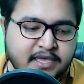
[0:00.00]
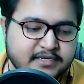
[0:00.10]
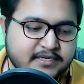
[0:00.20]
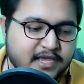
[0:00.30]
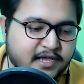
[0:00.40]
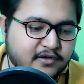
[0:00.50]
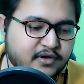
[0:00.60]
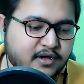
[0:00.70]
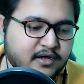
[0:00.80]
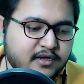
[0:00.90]

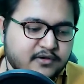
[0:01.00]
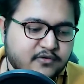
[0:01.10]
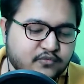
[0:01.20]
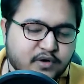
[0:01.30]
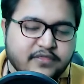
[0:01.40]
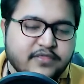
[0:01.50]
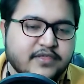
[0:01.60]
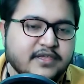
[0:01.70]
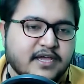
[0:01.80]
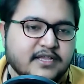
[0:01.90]
Now, one
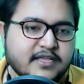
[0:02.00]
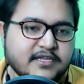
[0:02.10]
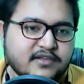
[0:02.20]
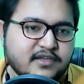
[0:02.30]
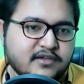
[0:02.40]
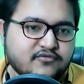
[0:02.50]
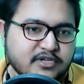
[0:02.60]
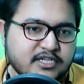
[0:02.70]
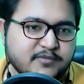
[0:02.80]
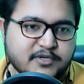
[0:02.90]
thing I like
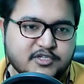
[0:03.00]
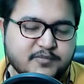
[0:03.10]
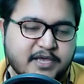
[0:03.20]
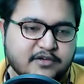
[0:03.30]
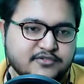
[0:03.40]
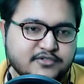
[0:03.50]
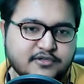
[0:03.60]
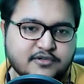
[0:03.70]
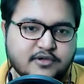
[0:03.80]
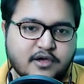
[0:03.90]
really much about
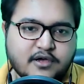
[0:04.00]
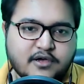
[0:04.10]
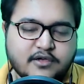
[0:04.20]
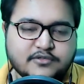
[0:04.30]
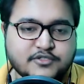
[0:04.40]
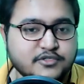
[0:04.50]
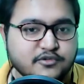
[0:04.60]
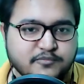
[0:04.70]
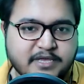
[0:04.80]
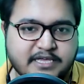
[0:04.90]

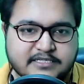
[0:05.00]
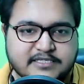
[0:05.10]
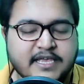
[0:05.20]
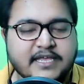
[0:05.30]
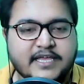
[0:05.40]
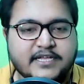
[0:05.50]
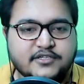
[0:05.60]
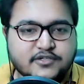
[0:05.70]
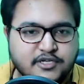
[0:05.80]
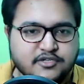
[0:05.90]
Zoom is that
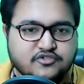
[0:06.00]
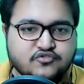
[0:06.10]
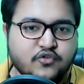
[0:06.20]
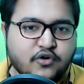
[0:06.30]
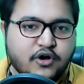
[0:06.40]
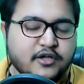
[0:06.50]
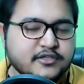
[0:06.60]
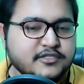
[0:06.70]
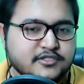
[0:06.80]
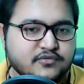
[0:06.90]
you can draw on
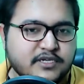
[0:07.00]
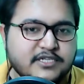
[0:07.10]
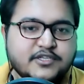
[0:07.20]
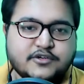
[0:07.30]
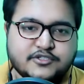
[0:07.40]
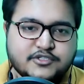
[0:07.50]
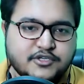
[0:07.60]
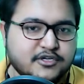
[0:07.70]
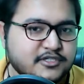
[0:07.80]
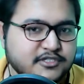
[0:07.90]
the screen. Your
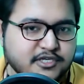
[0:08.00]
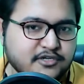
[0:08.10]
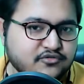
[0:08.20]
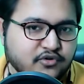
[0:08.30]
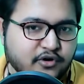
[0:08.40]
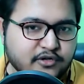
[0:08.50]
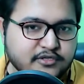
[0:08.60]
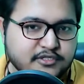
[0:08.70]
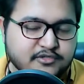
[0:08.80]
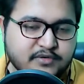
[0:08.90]
students can draw on
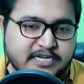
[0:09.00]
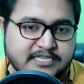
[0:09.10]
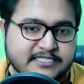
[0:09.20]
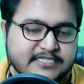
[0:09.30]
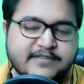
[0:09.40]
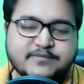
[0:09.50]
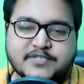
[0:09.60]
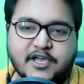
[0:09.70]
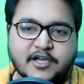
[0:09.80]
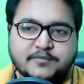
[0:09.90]
the screen at the same
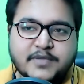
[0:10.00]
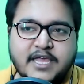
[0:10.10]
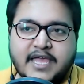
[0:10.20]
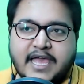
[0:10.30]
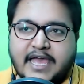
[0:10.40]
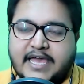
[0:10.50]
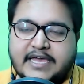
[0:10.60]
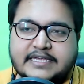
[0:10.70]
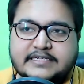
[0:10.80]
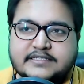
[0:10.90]
time,
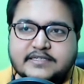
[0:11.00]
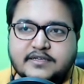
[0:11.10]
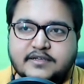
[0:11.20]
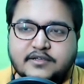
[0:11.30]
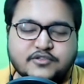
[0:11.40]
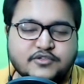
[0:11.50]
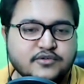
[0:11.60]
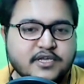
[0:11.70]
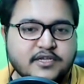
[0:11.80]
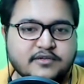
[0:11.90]
and you
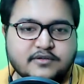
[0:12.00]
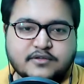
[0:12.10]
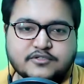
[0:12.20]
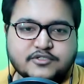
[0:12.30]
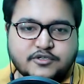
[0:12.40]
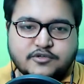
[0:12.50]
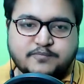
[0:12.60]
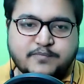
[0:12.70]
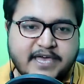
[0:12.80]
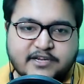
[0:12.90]
can do
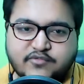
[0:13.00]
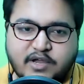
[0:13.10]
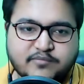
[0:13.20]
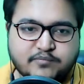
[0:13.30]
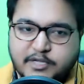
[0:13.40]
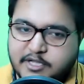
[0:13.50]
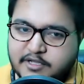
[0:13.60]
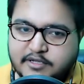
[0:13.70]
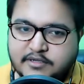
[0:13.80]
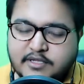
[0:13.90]
background
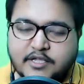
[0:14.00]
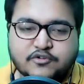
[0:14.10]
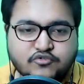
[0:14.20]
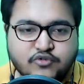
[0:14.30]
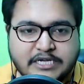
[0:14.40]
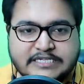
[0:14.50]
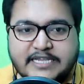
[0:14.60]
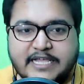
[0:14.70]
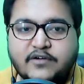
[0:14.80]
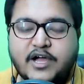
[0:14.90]
blur. Right
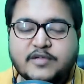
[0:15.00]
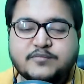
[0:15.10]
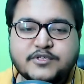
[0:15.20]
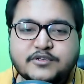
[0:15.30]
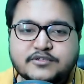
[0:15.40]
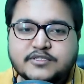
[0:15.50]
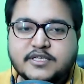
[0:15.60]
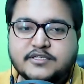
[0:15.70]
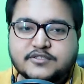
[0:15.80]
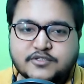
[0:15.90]
now, I'm
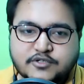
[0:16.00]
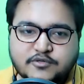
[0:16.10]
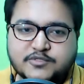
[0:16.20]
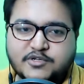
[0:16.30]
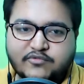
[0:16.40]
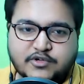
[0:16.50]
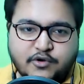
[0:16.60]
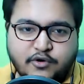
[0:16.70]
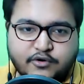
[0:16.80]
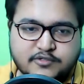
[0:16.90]
using Zoom to
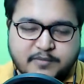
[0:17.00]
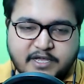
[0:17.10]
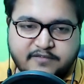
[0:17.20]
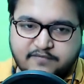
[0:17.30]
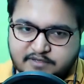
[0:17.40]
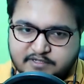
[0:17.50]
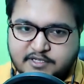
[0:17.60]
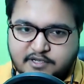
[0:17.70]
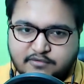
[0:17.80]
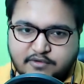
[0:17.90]
record my
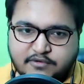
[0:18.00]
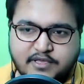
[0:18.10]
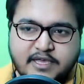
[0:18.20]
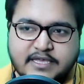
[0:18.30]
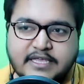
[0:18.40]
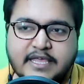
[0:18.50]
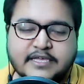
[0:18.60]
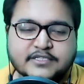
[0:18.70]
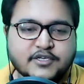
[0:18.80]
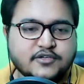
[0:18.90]
video, okay?
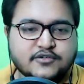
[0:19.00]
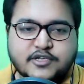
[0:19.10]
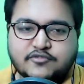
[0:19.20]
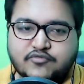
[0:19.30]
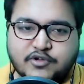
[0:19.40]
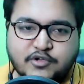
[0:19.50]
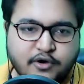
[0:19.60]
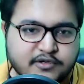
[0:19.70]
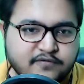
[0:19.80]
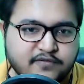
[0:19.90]
So you can
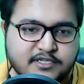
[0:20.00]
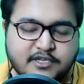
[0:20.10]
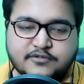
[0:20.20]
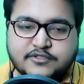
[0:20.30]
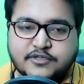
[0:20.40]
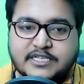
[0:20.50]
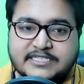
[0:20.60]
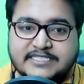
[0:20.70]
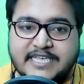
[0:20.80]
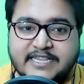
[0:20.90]
record videos, you can
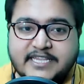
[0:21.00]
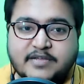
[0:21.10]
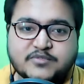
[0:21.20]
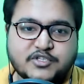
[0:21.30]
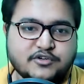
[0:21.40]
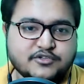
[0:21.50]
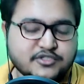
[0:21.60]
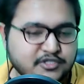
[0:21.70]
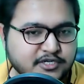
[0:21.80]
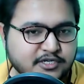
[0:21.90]
send them to your
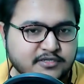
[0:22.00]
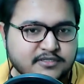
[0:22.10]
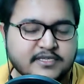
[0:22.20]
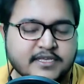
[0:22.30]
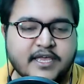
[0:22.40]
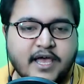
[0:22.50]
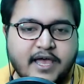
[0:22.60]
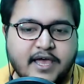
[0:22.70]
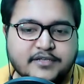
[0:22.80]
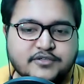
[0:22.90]
students,
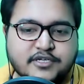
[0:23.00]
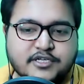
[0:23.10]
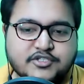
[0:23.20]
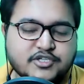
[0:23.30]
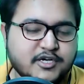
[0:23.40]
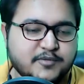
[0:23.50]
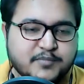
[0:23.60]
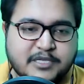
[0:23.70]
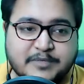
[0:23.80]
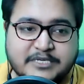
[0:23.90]
and you can share
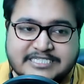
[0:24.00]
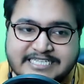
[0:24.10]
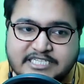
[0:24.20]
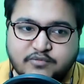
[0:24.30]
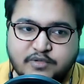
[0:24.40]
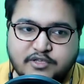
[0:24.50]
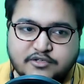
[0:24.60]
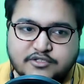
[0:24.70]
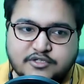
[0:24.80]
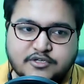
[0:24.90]
PPTs with
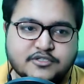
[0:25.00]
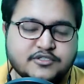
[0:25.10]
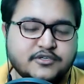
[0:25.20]
your students.